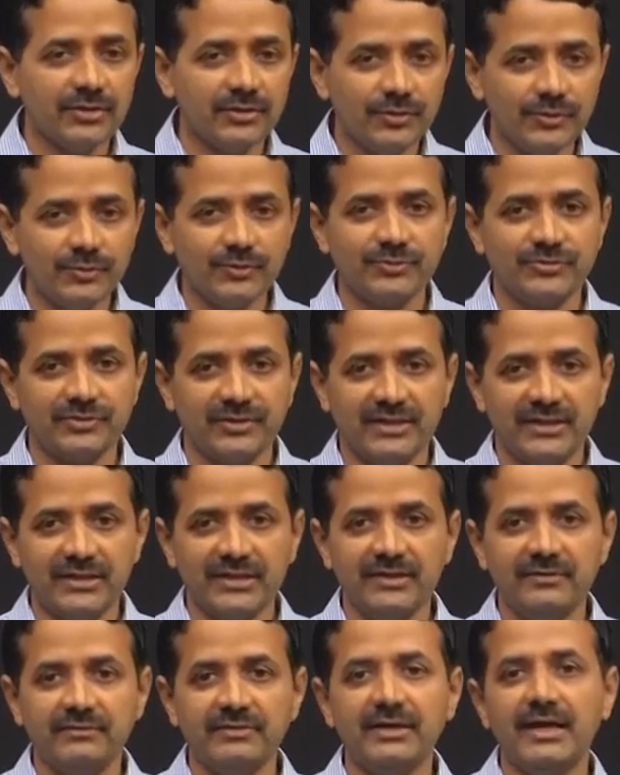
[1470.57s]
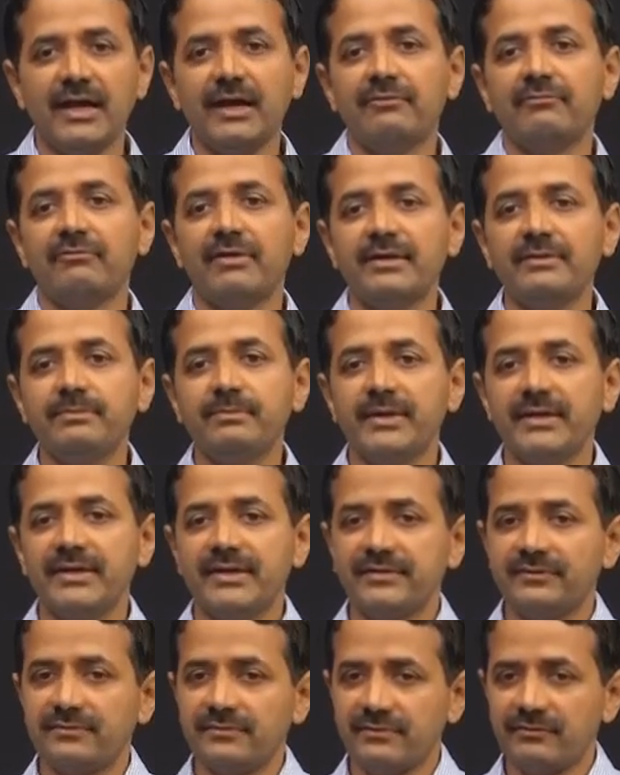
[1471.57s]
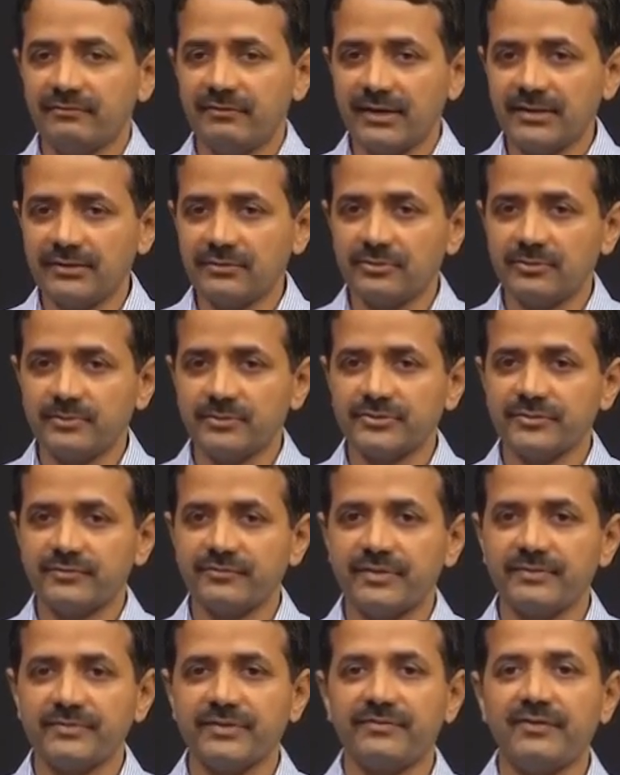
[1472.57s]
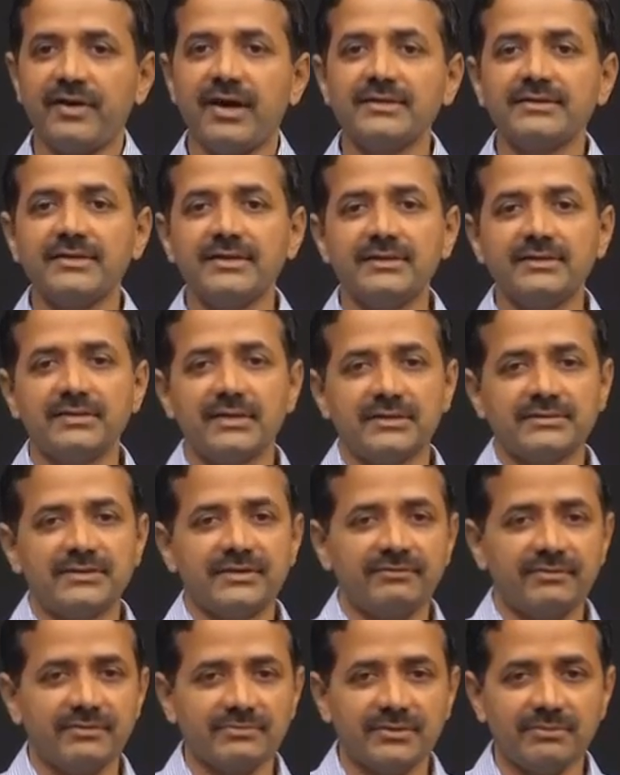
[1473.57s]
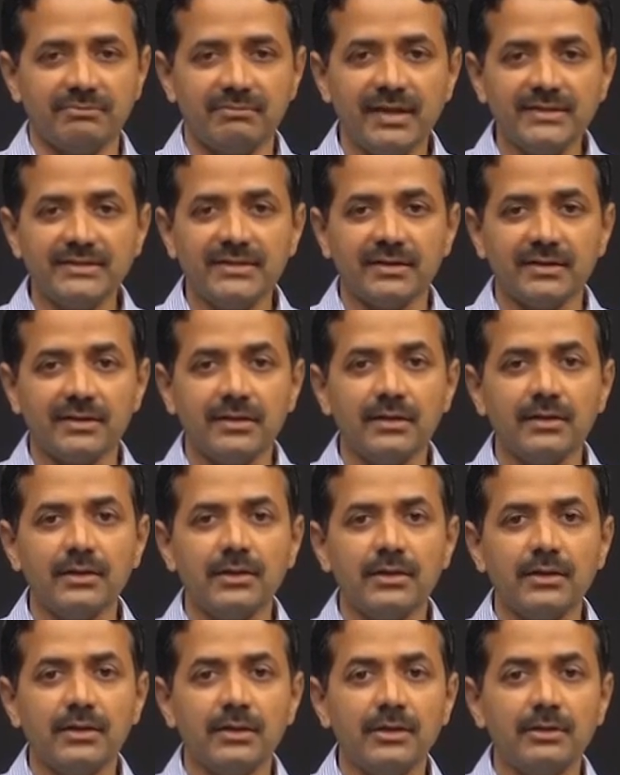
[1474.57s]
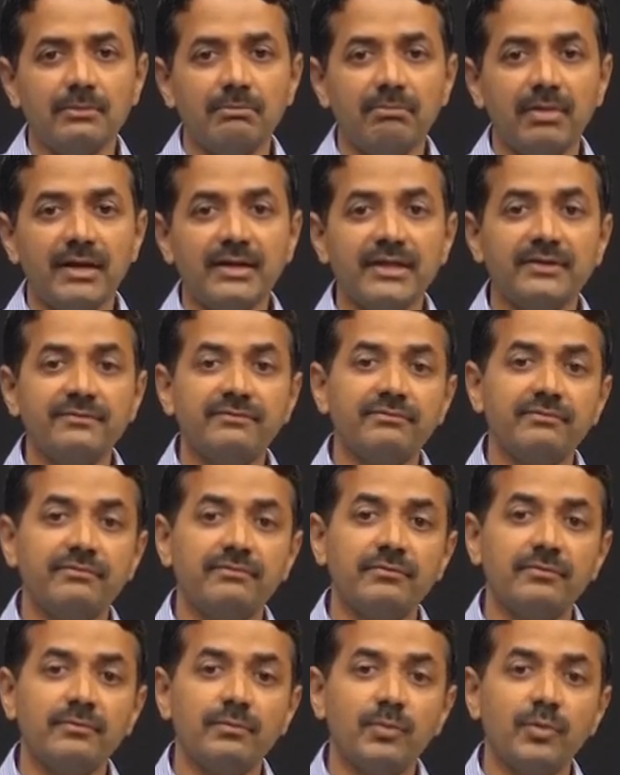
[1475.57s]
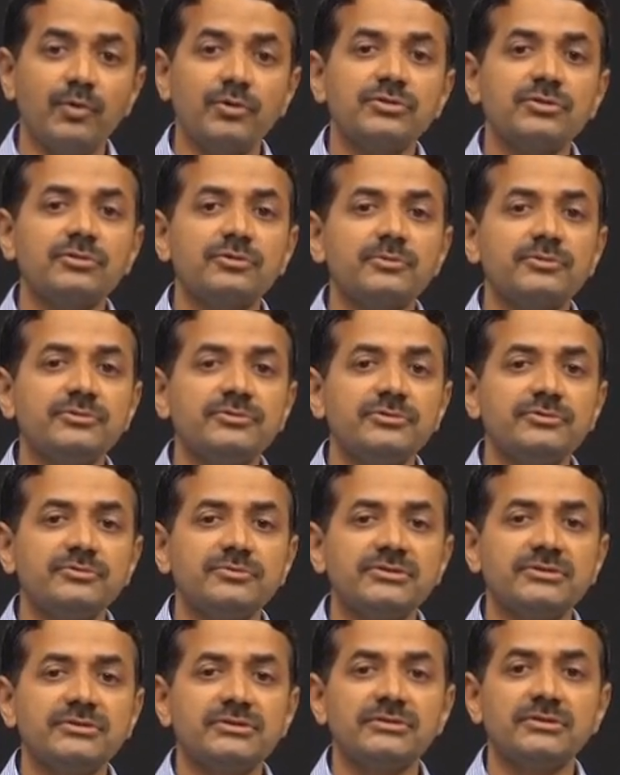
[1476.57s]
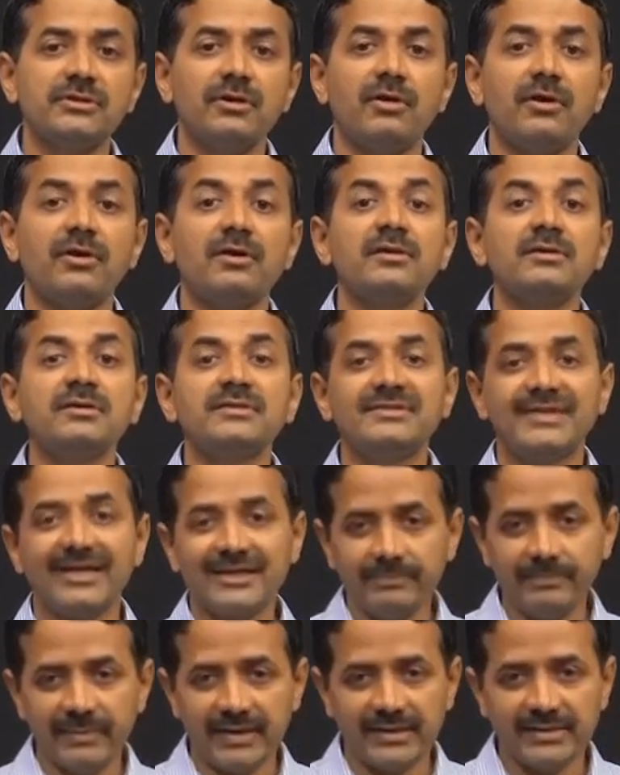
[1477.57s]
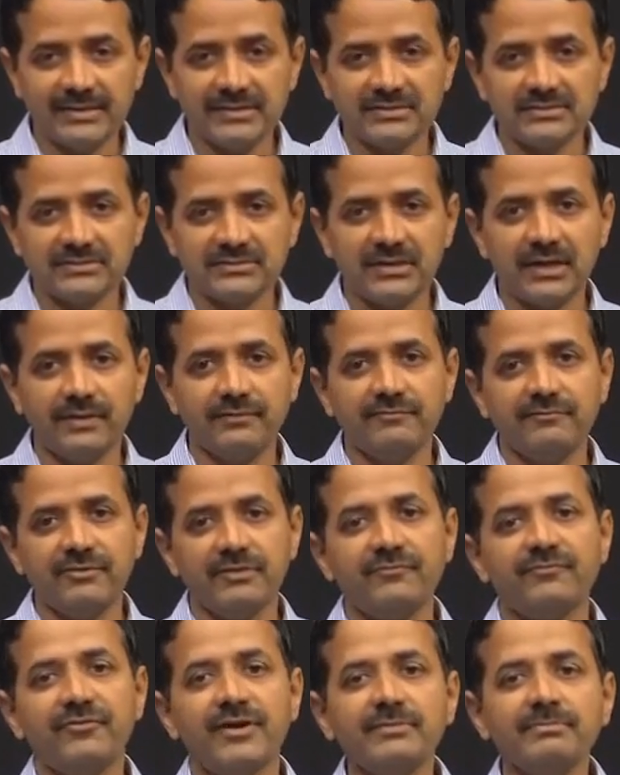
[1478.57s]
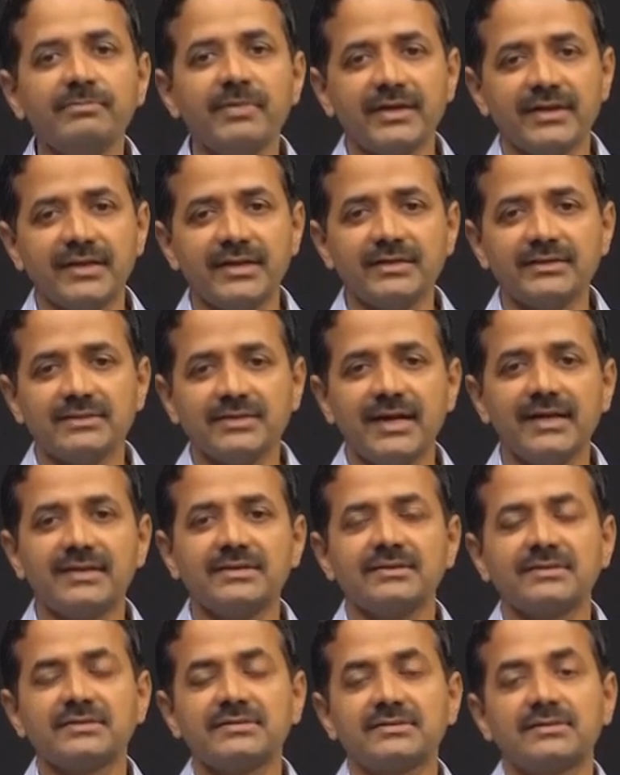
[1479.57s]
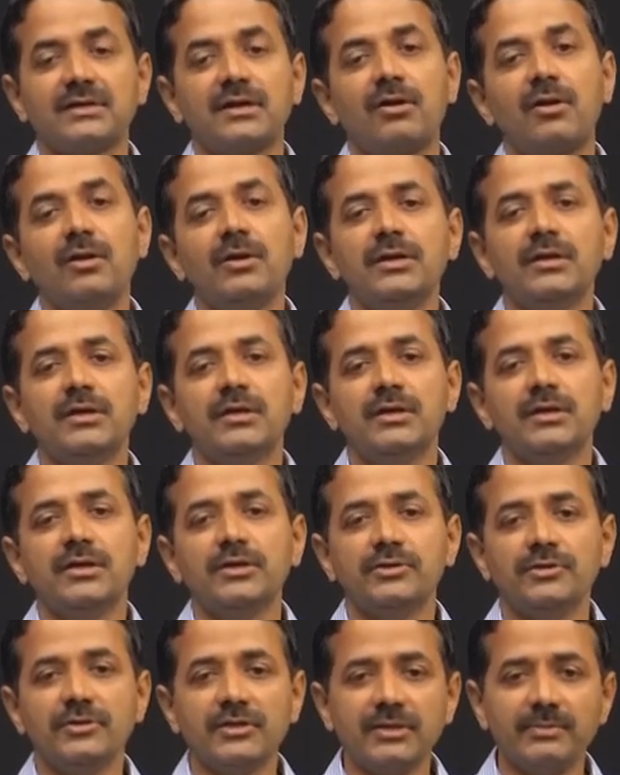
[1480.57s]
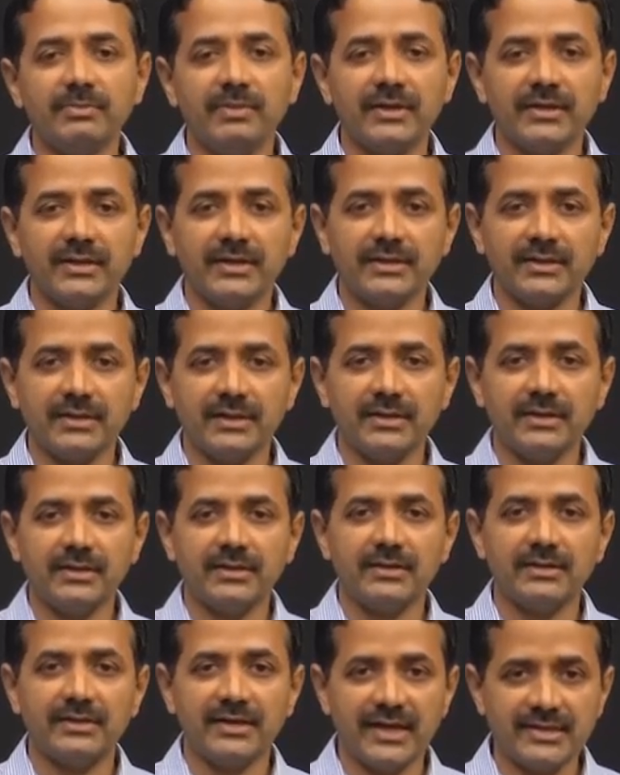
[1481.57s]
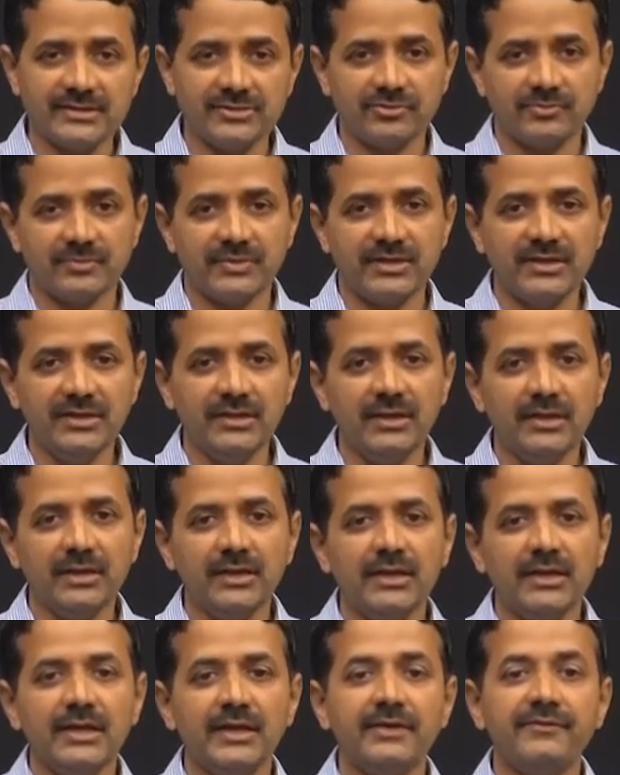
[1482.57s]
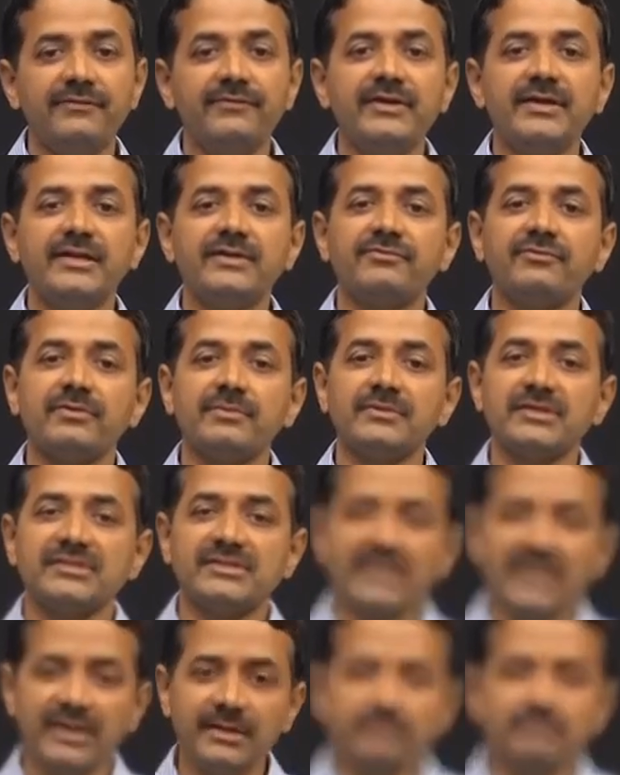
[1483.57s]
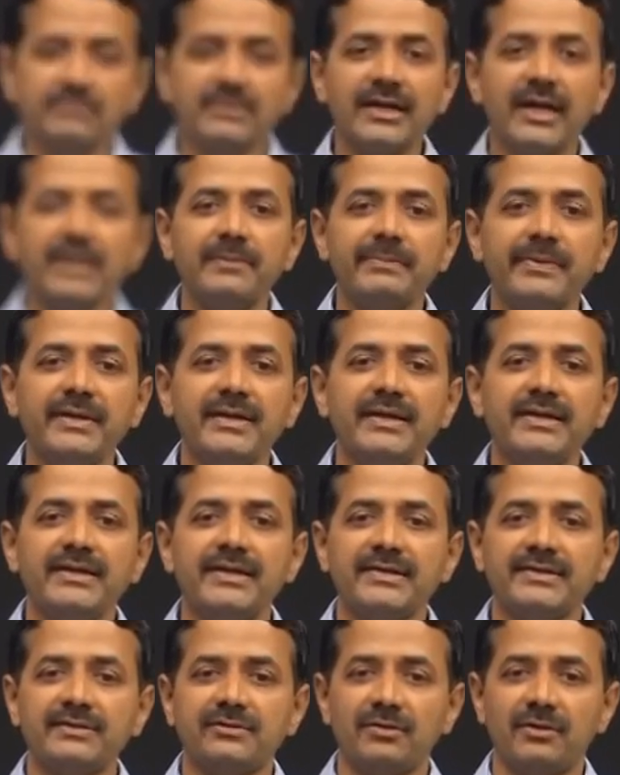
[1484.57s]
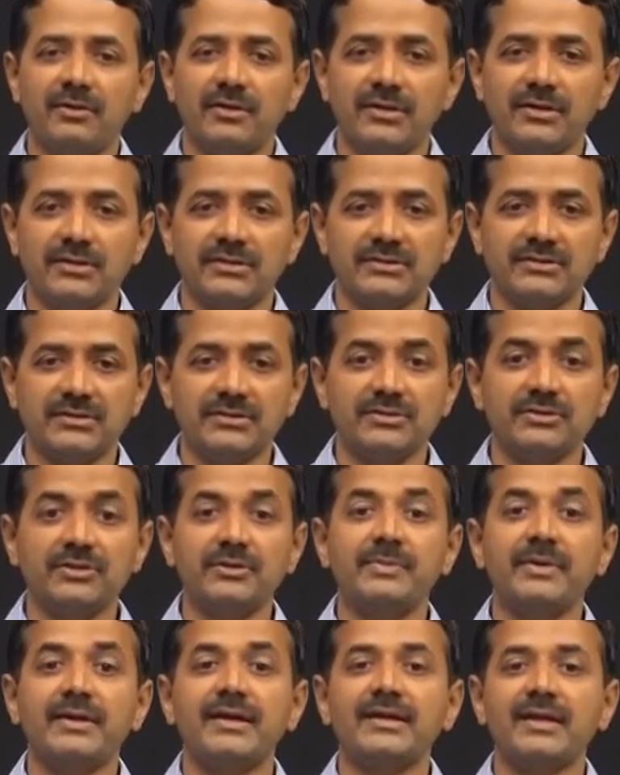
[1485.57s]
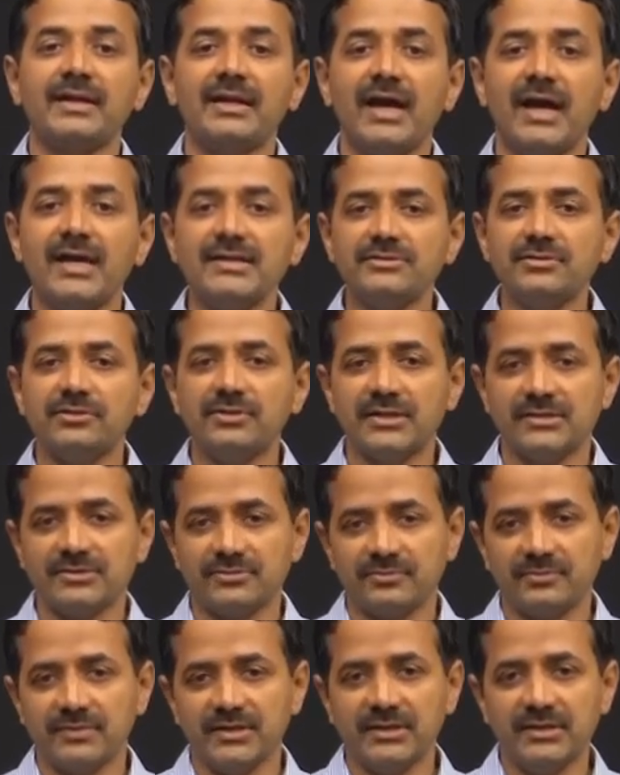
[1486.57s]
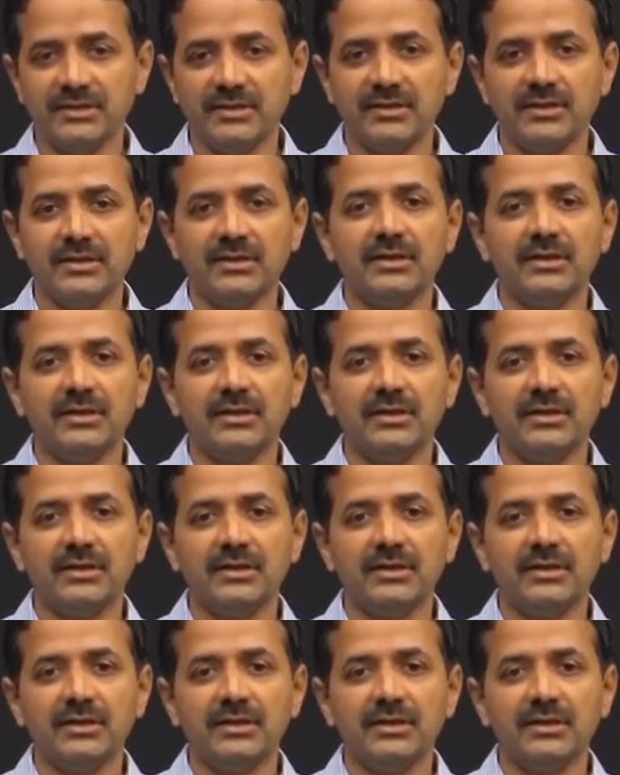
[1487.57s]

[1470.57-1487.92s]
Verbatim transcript: Usually, we have one parent, one chromosome from the father, the other from the mother, but if both chromosomes or segments come from one parent, that is called uniparental disomy. If it is from the same grandparent, it is called uniparental isodisomy.